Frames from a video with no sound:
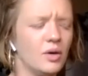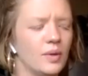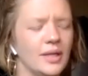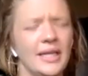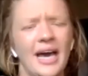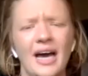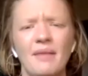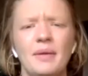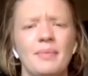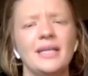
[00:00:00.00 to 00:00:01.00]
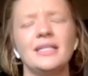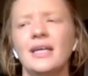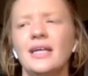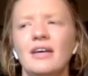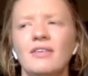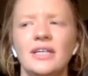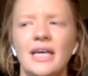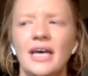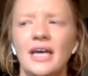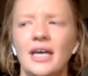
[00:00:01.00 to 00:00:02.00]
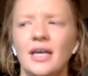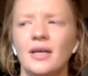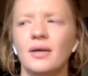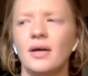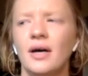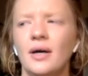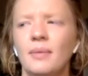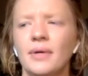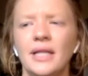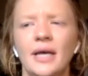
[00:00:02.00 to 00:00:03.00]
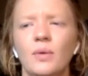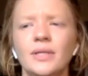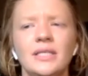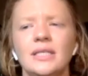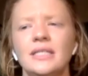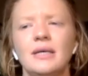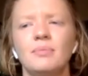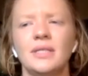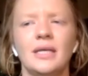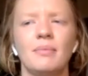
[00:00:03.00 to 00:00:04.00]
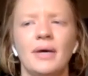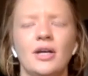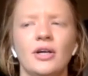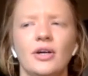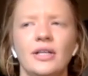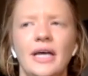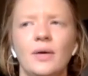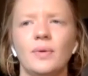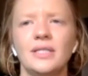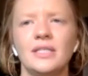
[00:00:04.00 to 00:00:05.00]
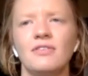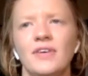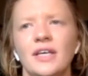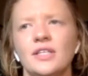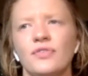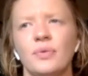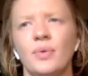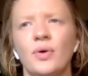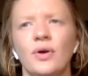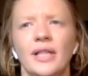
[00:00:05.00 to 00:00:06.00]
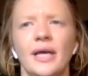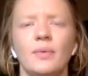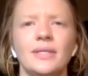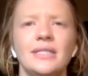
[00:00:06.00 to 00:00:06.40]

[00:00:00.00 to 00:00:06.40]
well, yeah, I've been meditating every day, but like, what's the tip to get better? Or like, what's the fix for more? Like, what's